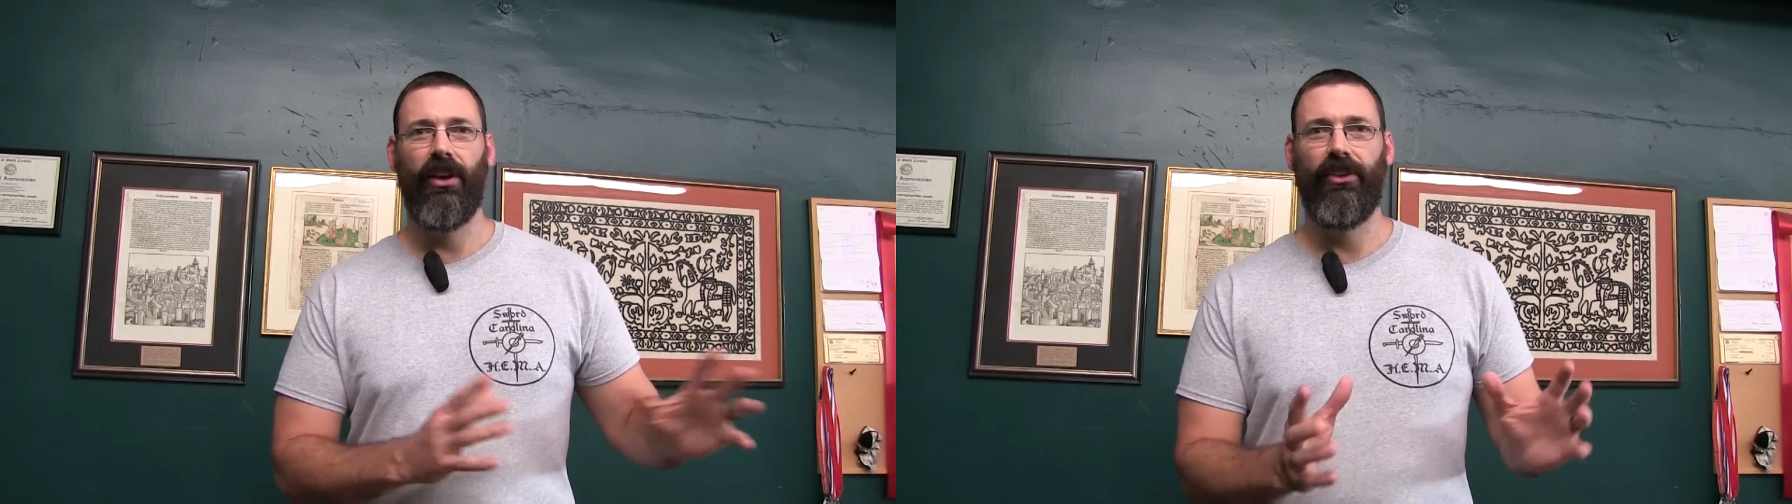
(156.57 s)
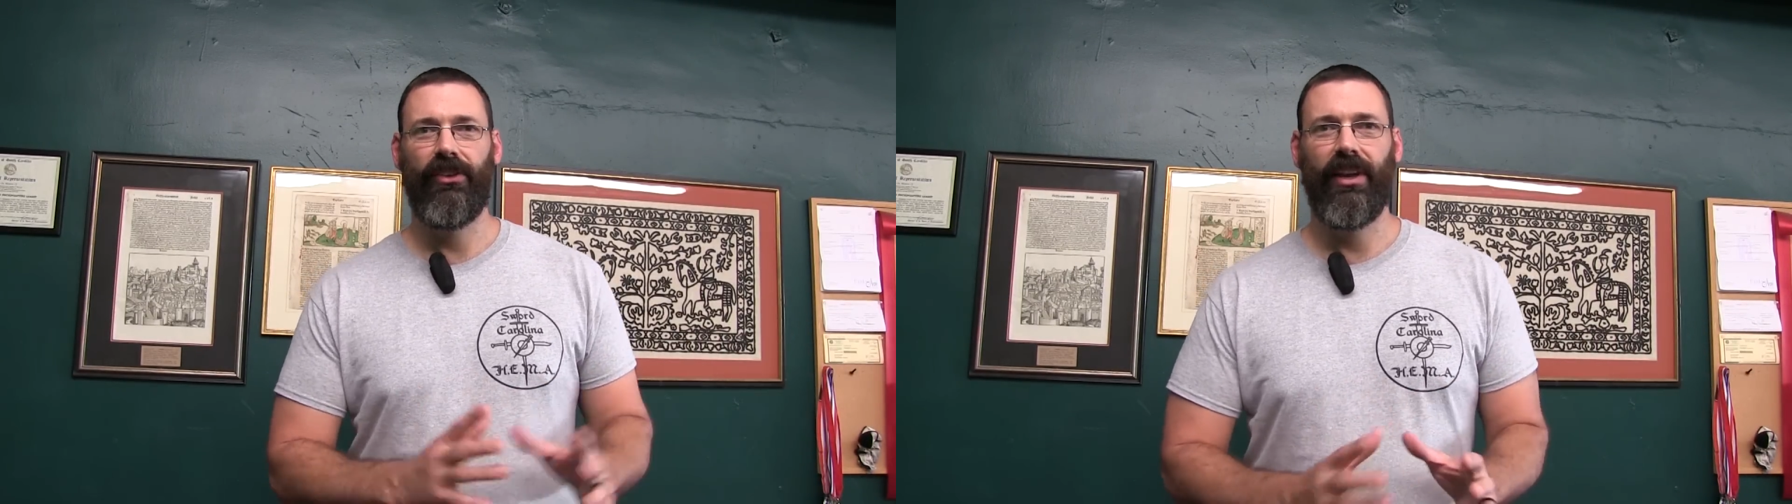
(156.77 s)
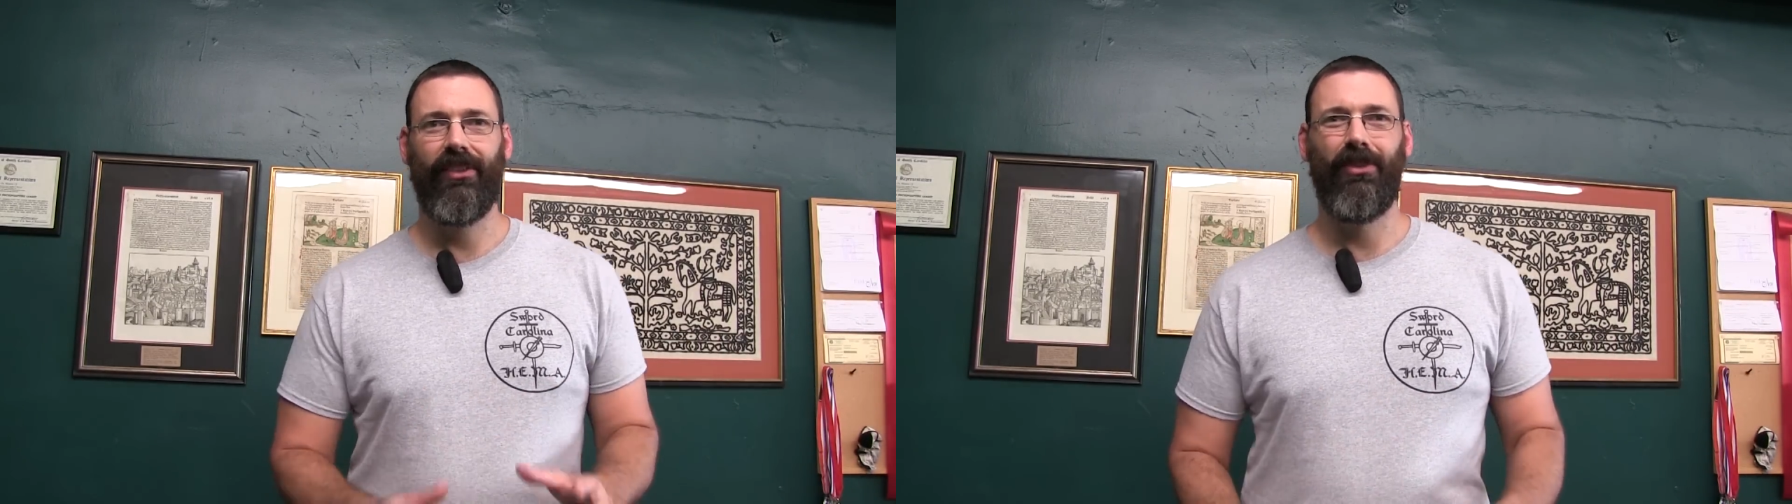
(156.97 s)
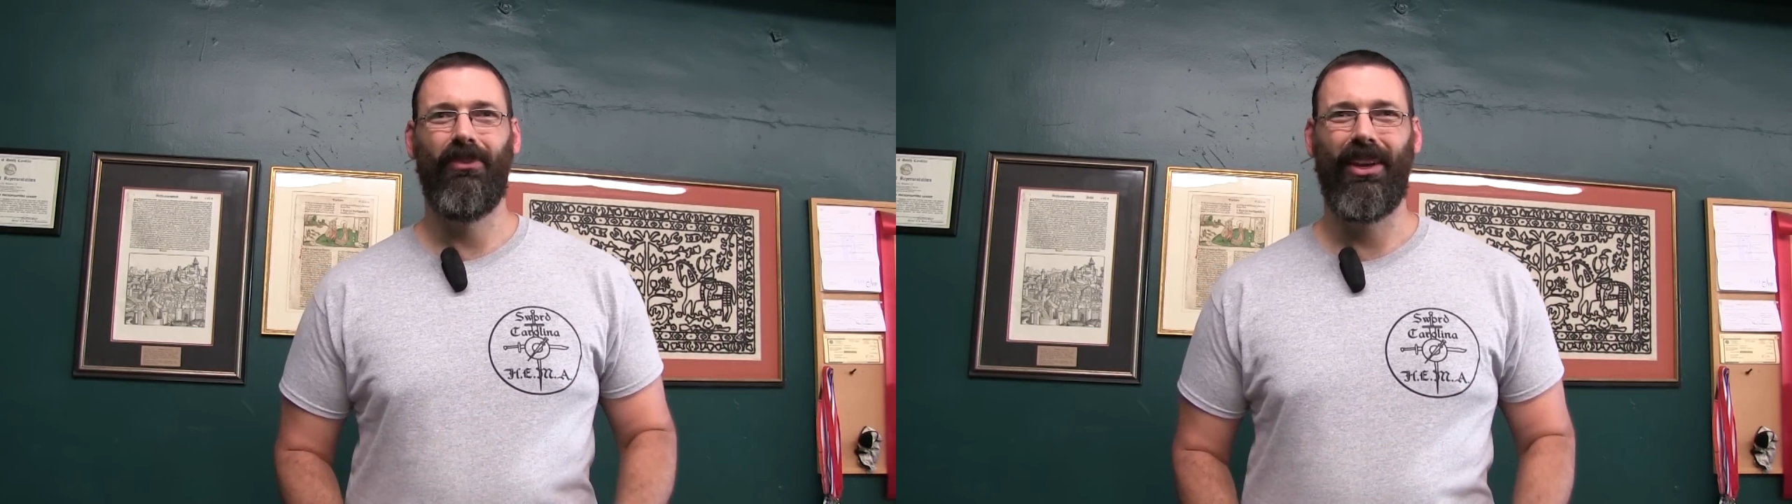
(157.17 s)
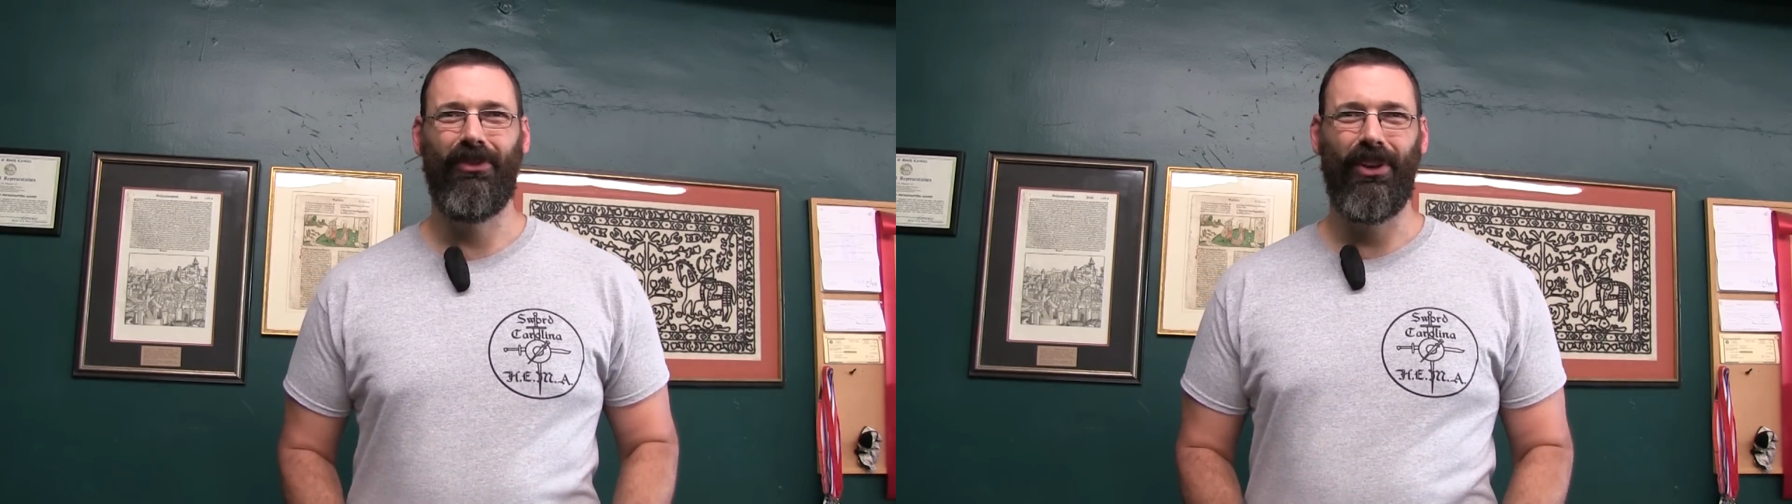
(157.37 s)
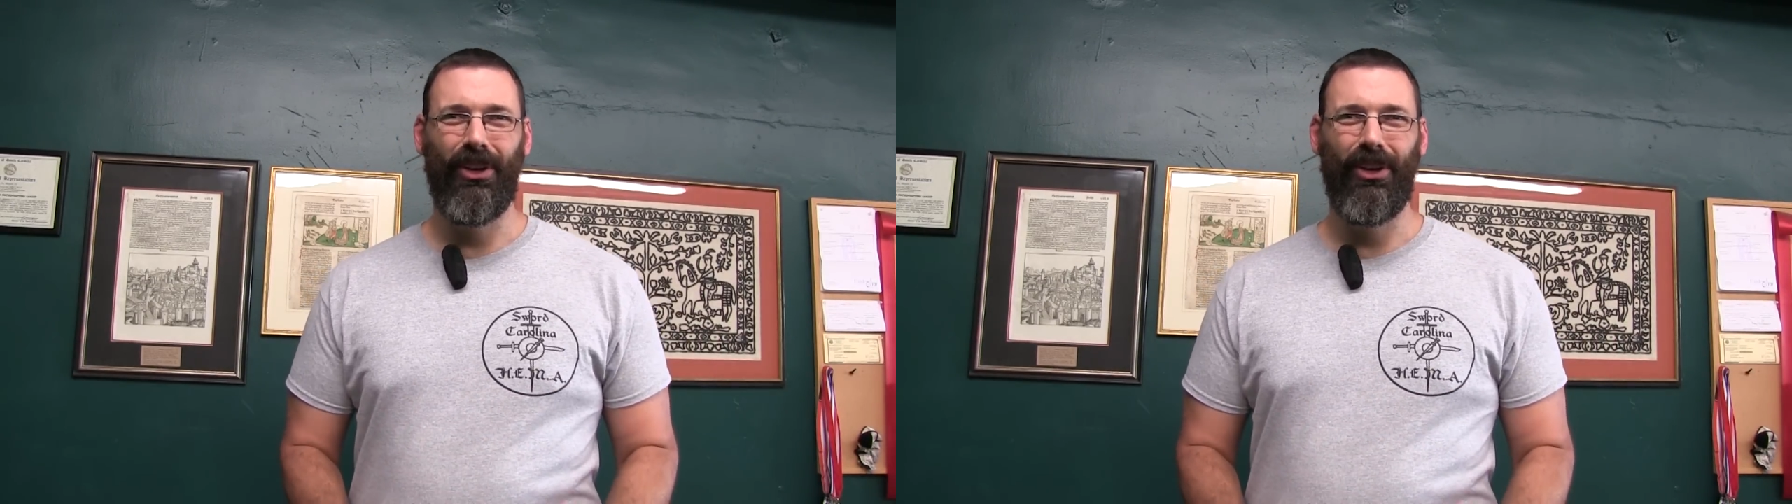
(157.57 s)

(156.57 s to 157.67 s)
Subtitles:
just to get some like